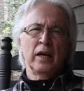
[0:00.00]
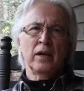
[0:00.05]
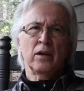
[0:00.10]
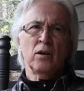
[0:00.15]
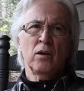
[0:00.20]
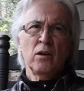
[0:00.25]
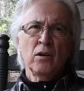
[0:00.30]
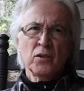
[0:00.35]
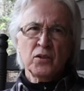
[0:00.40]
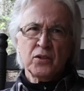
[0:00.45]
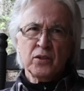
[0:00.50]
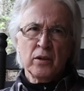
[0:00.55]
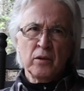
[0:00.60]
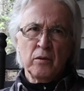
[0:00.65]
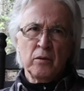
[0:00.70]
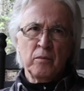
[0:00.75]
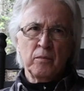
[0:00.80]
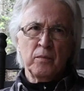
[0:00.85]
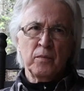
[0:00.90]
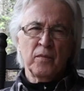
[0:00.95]
And
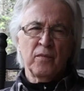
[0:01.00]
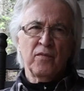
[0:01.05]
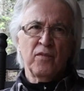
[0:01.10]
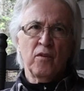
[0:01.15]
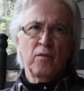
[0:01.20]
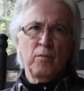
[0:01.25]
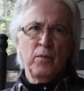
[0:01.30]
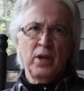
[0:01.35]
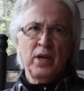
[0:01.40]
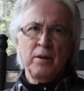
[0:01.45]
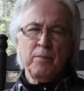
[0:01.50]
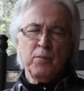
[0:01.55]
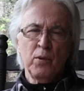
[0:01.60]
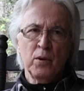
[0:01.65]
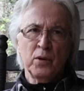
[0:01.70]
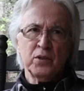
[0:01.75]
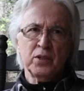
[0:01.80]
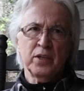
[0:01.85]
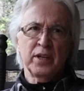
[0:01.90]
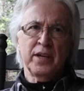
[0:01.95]
also, for me
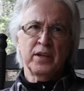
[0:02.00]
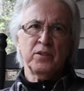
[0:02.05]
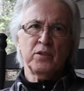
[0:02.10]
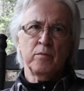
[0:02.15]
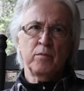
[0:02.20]
personally as